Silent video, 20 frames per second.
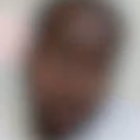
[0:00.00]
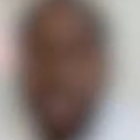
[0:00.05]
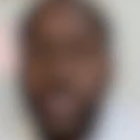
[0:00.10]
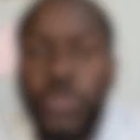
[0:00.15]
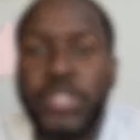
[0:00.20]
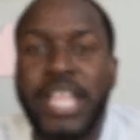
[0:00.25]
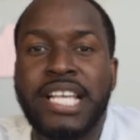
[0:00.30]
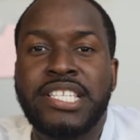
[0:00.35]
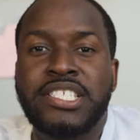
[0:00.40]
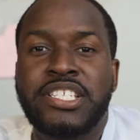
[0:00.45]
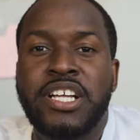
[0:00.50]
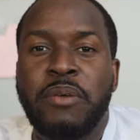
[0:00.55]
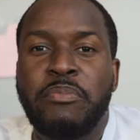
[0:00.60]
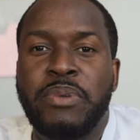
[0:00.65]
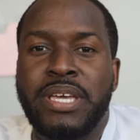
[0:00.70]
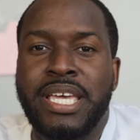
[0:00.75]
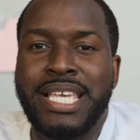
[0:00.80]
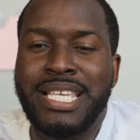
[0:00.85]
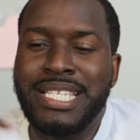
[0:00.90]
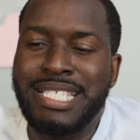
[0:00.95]
So next
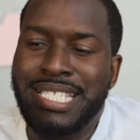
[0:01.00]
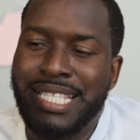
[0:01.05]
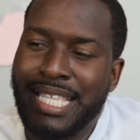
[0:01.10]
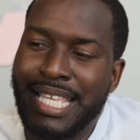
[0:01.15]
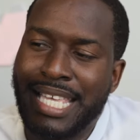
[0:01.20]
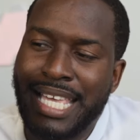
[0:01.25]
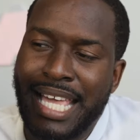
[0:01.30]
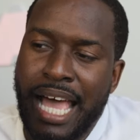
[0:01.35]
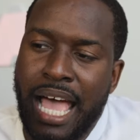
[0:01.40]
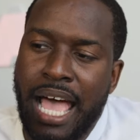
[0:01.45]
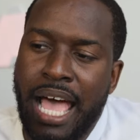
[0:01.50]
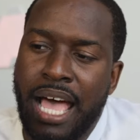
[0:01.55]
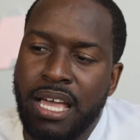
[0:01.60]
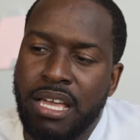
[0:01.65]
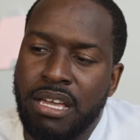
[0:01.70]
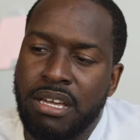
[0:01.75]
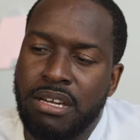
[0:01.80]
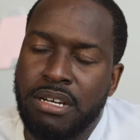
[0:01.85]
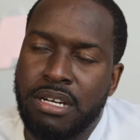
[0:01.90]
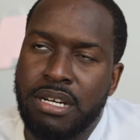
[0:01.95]
up is the
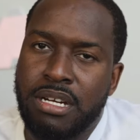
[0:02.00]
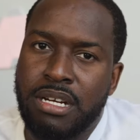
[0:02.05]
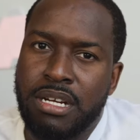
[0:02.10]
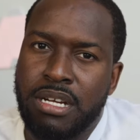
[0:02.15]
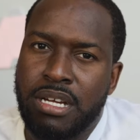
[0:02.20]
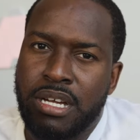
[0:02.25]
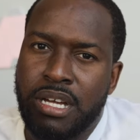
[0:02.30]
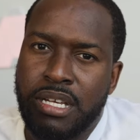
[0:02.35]
Anker